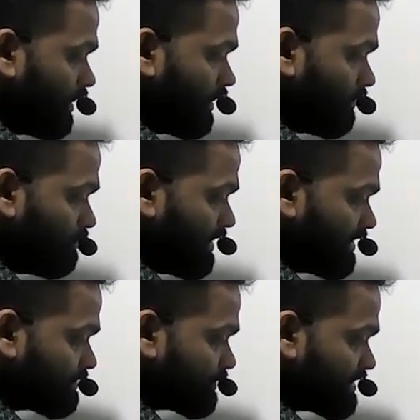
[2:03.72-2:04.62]
Meters
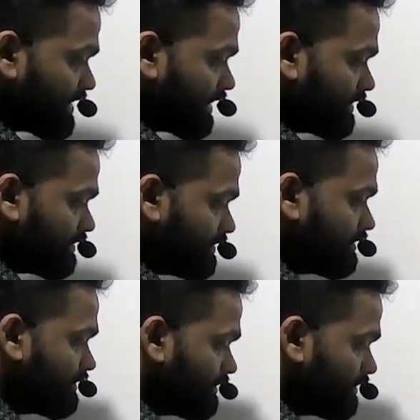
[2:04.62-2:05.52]
per second
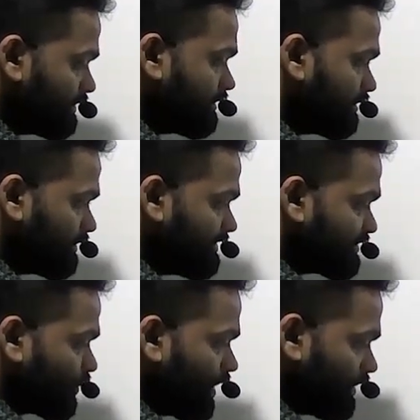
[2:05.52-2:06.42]

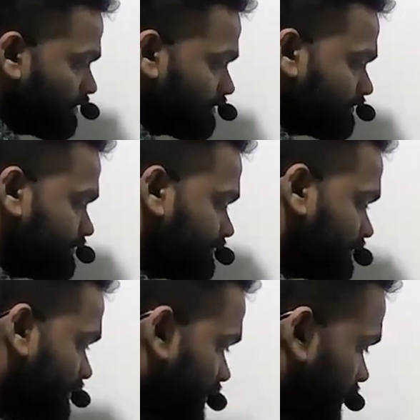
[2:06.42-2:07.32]
squared.
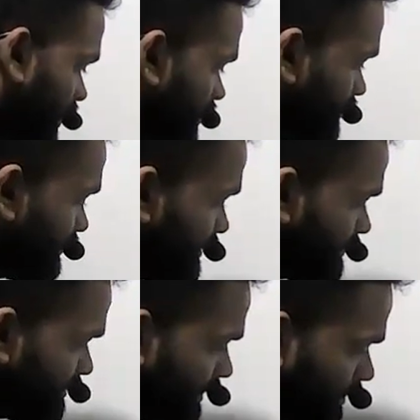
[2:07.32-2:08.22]
So this is
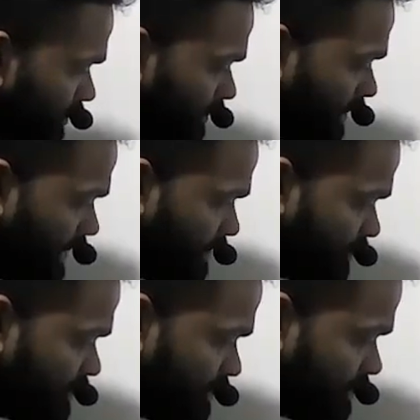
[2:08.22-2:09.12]

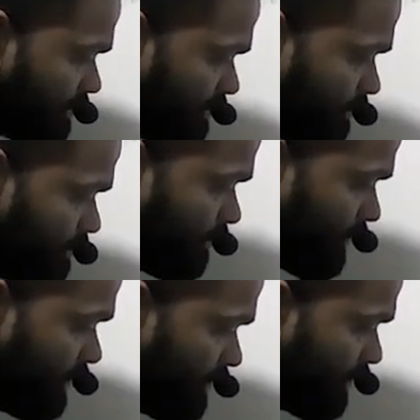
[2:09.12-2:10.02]
kilograms per
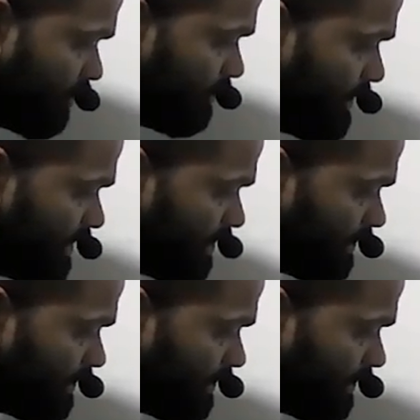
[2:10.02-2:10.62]
cubic